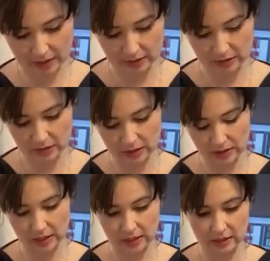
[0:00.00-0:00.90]
I just
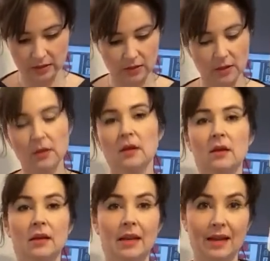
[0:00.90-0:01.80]
think then it
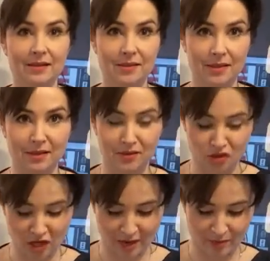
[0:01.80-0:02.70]
lets the
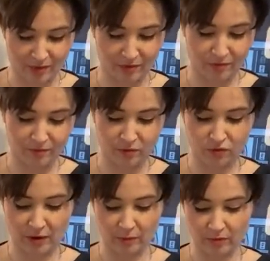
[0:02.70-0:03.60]
shape and the
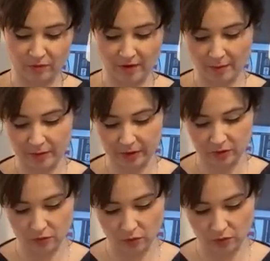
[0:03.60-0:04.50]
drape of the fabric
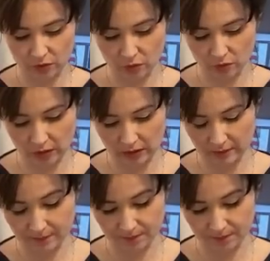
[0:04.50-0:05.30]
do all the talking.